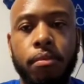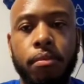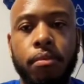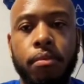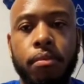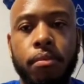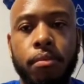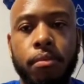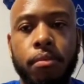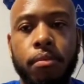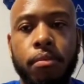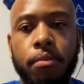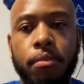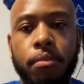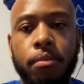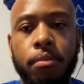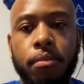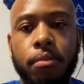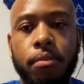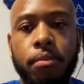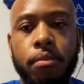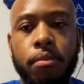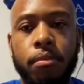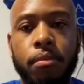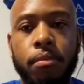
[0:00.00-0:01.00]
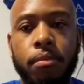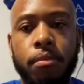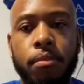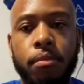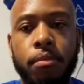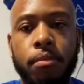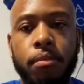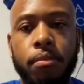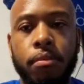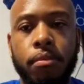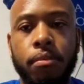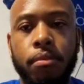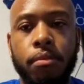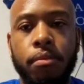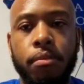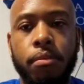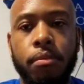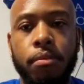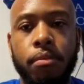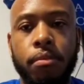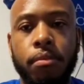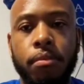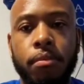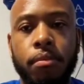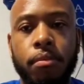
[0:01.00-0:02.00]

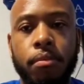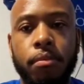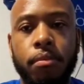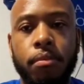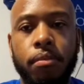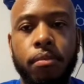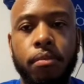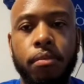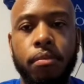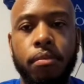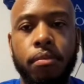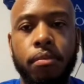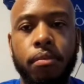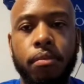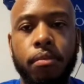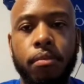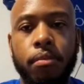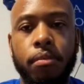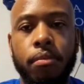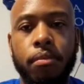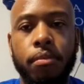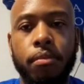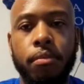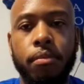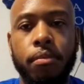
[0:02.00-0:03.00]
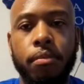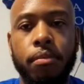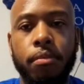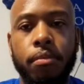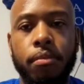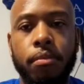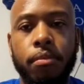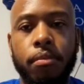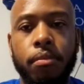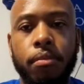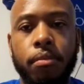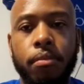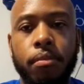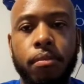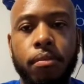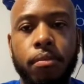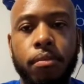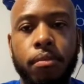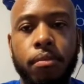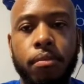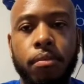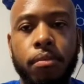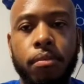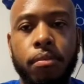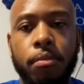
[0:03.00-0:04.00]

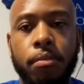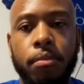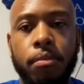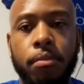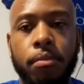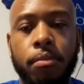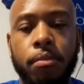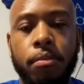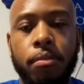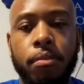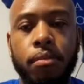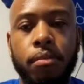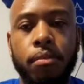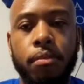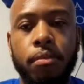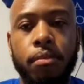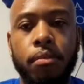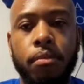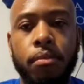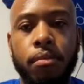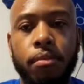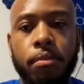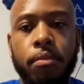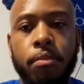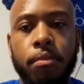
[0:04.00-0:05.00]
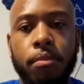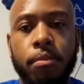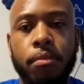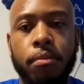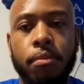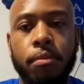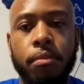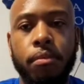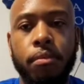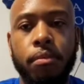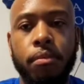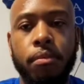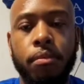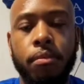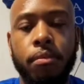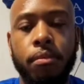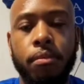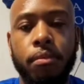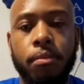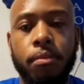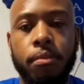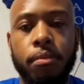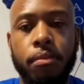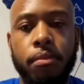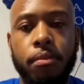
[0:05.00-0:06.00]

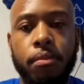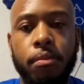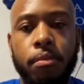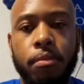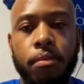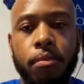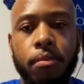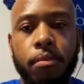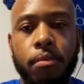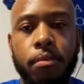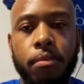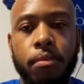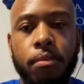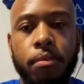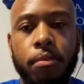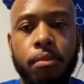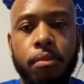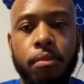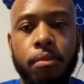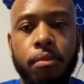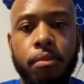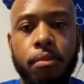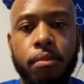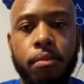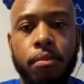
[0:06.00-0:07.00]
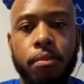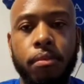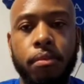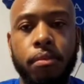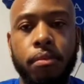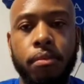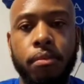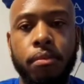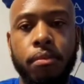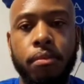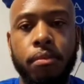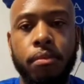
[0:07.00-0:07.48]
(not speaking)